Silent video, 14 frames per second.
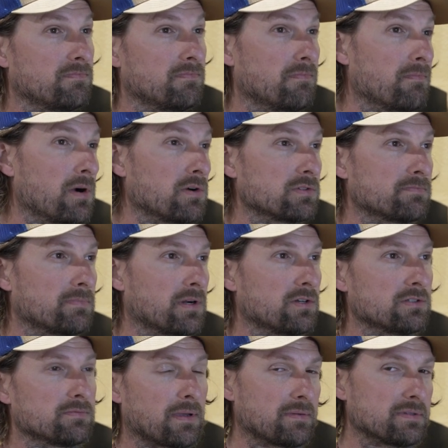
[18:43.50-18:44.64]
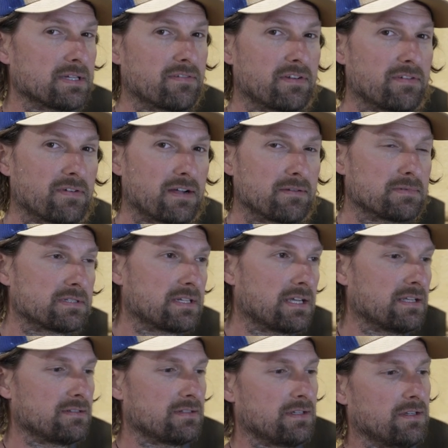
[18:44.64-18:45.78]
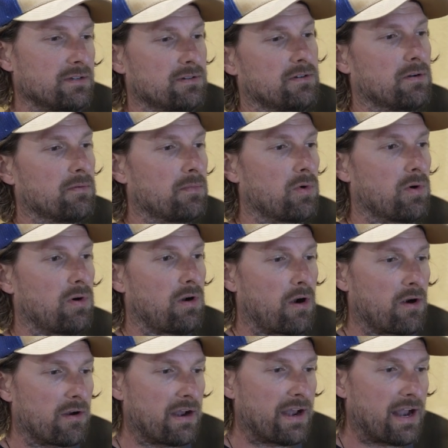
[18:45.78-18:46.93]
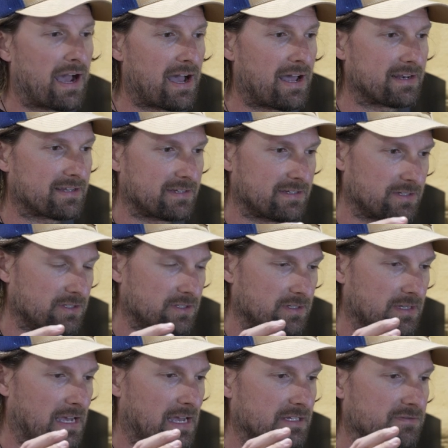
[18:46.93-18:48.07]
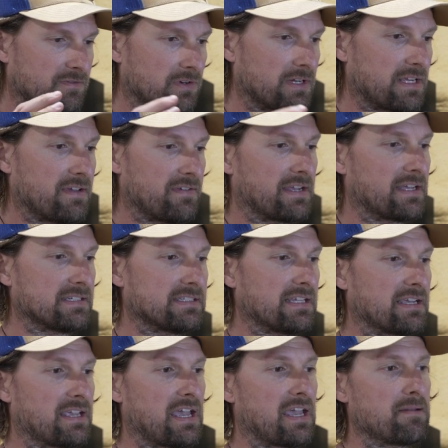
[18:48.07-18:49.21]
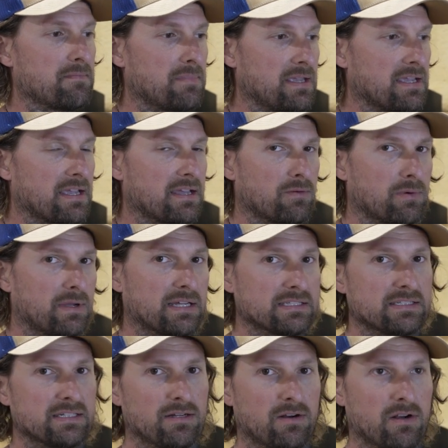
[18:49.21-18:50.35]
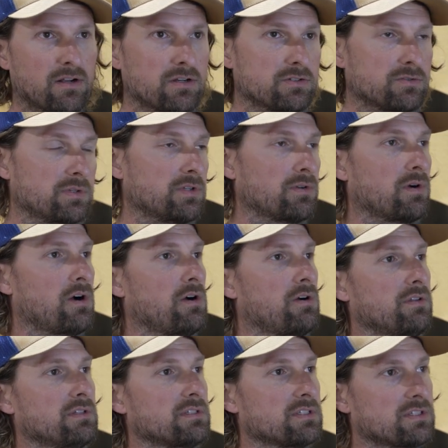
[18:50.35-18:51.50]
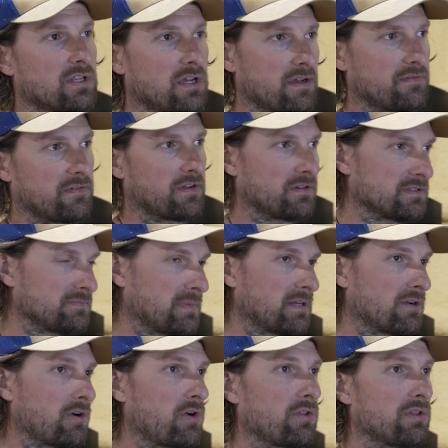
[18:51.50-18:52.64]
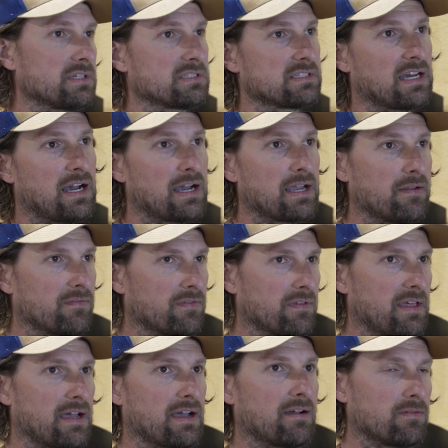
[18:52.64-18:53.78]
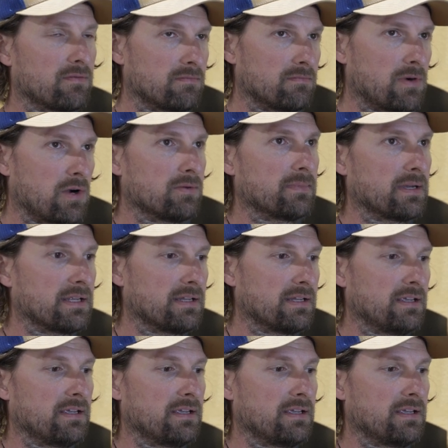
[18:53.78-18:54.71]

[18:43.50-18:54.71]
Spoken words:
bows, maybe 75% or more, are not as forgiving as they can be. And we as deer hunters, we do all this stuff and spend all this time for that moment.